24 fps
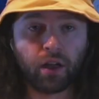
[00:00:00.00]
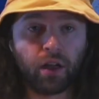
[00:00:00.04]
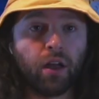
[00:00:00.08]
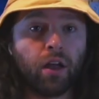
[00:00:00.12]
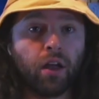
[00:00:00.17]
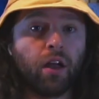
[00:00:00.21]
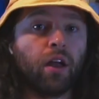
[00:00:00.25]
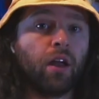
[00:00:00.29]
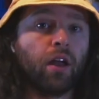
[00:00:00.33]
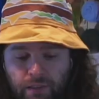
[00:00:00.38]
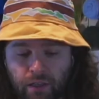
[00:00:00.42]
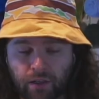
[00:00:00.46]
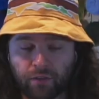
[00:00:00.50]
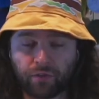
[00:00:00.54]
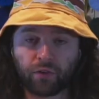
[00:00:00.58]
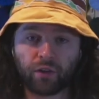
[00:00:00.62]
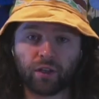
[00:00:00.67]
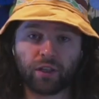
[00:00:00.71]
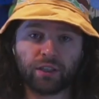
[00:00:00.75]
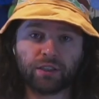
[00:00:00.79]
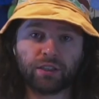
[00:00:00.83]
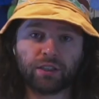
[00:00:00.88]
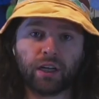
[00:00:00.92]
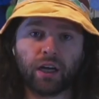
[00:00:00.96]
And for
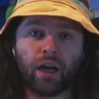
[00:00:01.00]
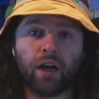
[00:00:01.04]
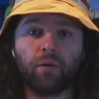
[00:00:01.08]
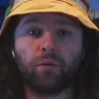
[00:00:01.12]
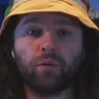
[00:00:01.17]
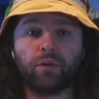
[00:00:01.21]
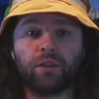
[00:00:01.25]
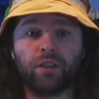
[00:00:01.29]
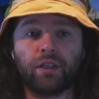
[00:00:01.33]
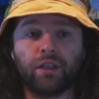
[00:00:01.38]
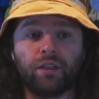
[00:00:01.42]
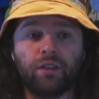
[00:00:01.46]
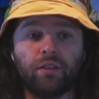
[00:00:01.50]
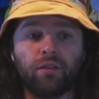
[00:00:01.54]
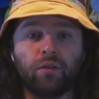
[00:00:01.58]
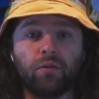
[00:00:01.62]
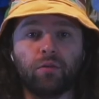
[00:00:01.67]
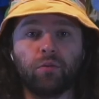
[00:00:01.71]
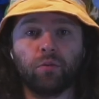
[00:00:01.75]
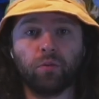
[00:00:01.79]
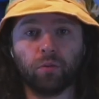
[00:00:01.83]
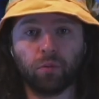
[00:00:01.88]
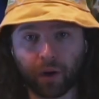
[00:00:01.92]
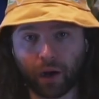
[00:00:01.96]
this I would need
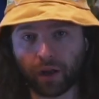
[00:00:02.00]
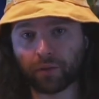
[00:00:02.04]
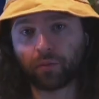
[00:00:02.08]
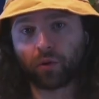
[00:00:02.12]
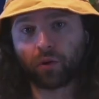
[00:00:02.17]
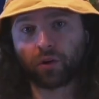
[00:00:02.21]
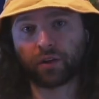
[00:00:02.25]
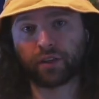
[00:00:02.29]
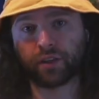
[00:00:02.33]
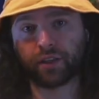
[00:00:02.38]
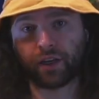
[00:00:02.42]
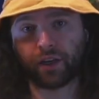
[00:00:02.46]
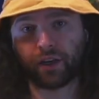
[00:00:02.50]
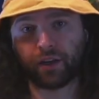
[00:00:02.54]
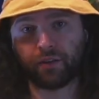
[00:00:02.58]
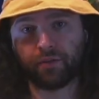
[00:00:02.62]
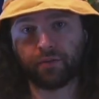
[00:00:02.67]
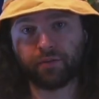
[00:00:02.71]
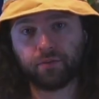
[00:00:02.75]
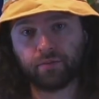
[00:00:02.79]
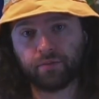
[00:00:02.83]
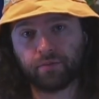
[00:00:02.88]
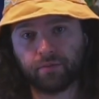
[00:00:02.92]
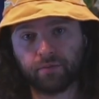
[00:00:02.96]
one more thing.
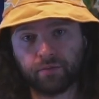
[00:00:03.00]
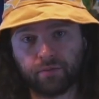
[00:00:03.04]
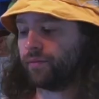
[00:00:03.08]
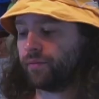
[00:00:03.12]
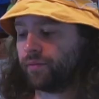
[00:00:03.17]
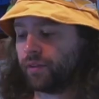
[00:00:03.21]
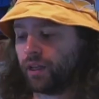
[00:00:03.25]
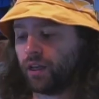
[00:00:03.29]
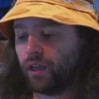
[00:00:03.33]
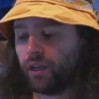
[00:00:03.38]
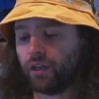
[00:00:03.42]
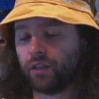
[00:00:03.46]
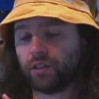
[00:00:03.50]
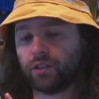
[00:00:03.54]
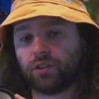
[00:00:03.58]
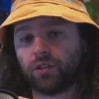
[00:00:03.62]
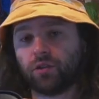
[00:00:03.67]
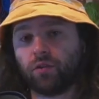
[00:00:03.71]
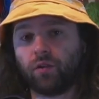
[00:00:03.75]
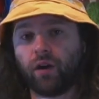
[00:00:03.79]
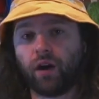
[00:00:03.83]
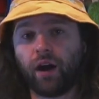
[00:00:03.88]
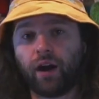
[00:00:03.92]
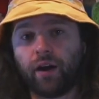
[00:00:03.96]

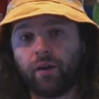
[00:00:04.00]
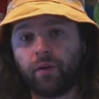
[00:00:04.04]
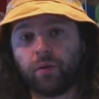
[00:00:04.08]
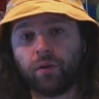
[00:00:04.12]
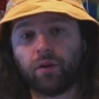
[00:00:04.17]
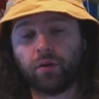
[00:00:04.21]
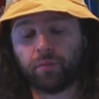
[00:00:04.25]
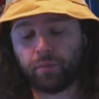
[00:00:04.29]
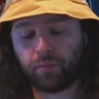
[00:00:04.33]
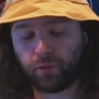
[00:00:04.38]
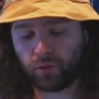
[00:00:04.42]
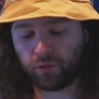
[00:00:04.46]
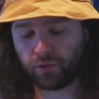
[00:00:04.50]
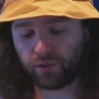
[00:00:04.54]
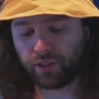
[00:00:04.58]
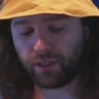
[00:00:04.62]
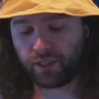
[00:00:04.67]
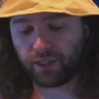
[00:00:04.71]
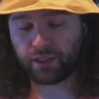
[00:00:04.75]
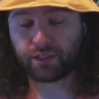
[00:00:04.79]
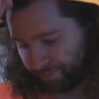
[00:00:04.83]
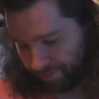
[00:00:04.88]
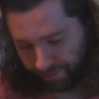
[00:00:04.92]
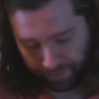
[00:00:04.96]
So I will put
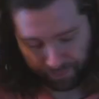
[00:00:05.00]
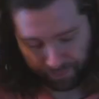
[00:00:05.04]
this